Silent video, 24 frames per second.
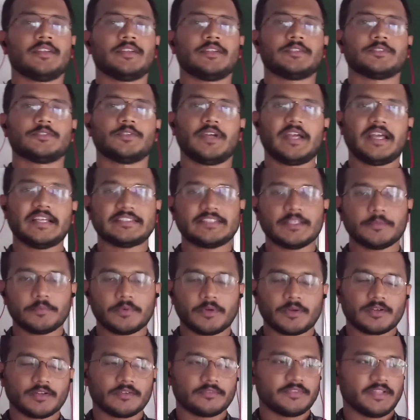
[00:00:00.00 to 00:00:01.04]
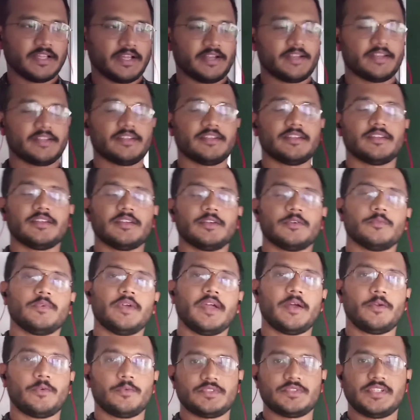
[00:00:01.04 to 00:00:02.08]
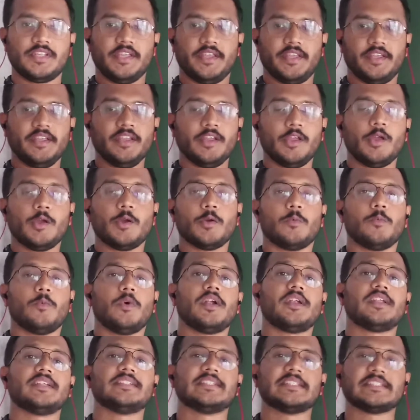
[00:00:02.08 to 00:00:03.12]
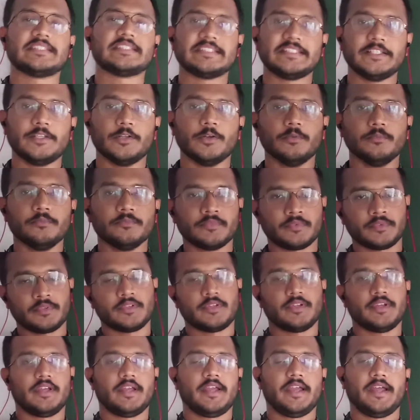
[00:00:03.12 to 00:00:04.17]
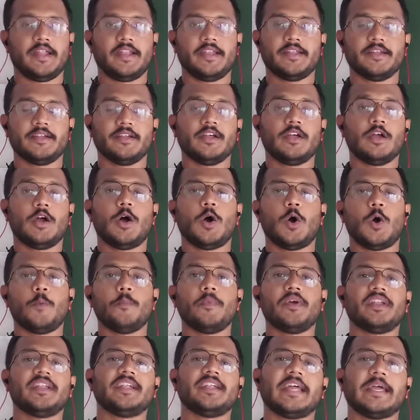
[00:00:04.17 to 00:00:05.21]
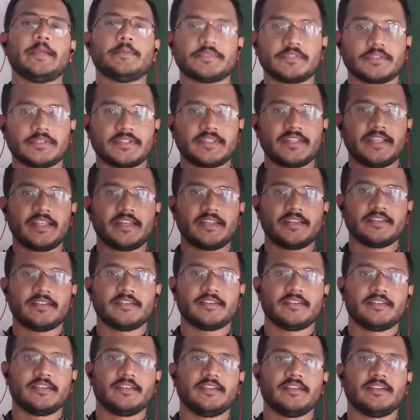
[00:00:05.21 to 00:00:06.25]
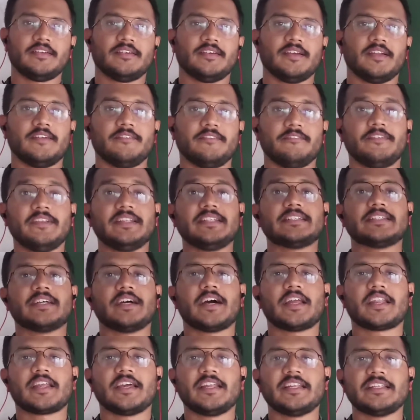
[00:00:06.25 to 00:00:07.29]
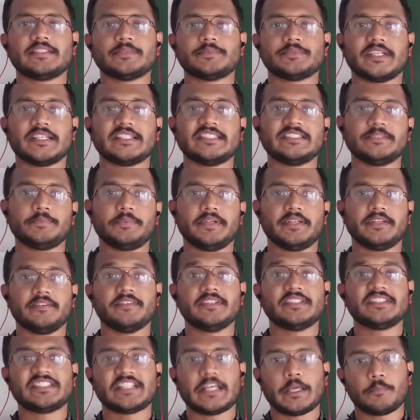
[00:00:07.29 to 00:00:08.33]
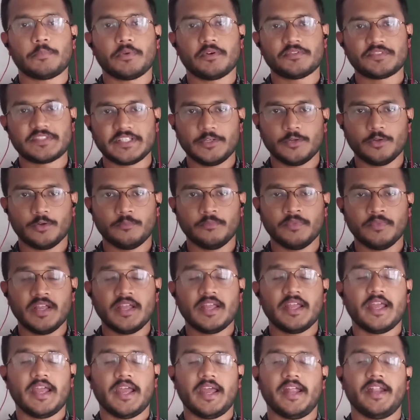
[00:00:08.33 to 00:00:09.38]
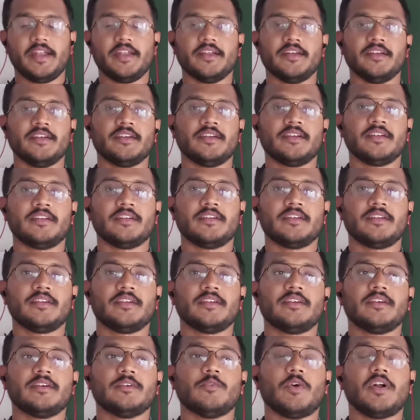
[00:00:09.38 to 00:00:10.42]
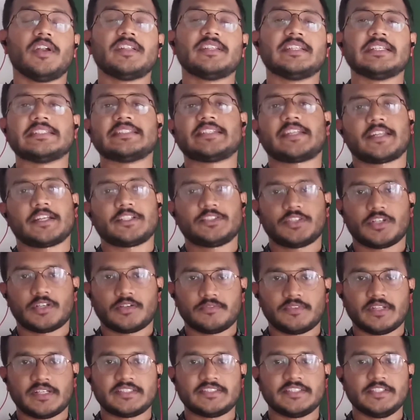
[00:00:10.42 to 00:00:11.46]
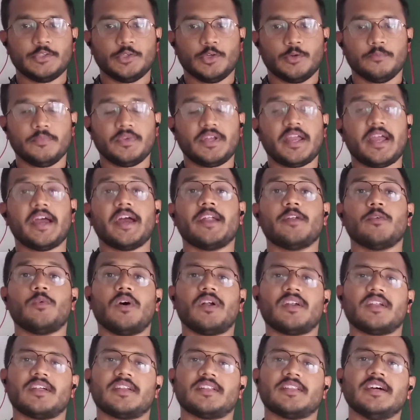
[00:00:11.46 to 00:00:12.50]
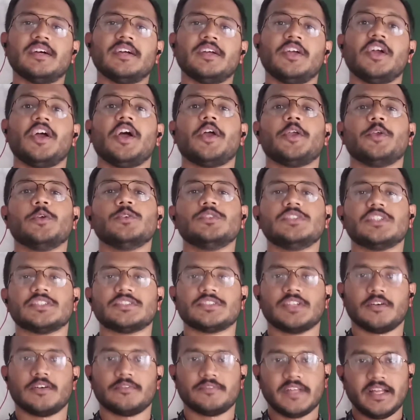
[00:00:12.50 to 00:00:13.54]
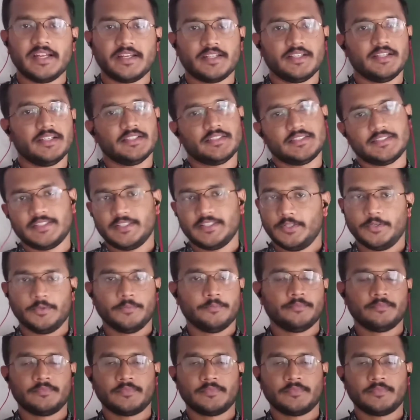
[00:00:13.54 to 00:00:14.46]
So as a part of that, we have to see what is a coelom and how many types are there and which organisms exhibit which type of coelom and what is the structure of that coelom and what are the uses of that coelom.